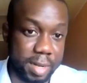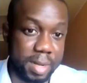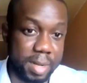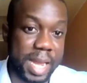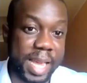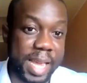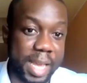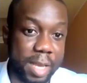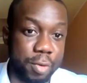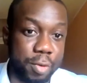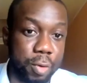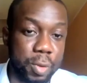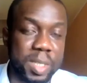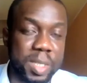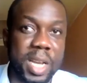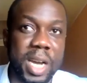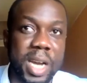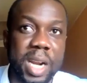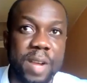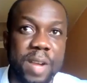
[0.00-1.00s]
like you
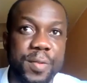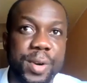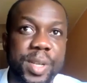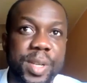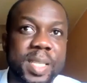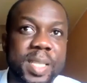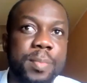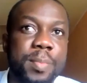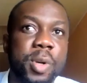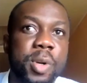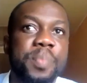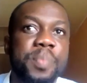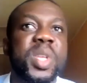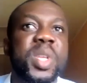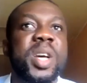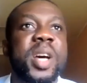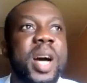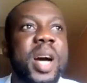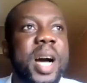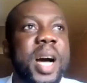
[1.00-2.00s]
use Ghana, for example,
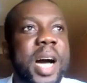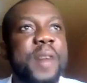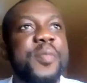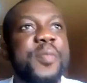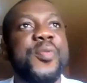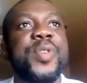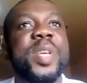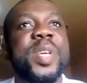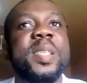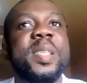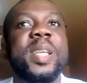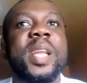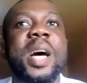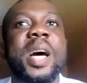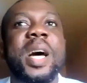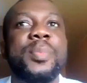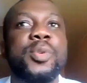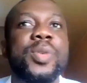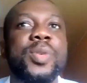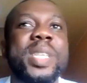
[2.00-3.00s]
have risen
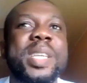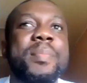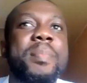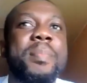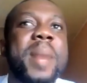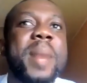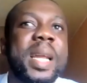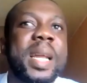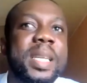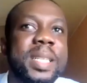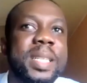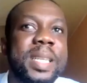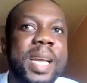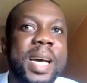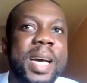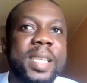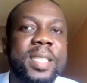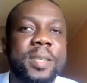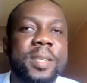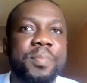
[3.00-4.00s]
up to demand
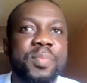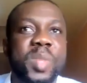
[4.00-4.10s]
that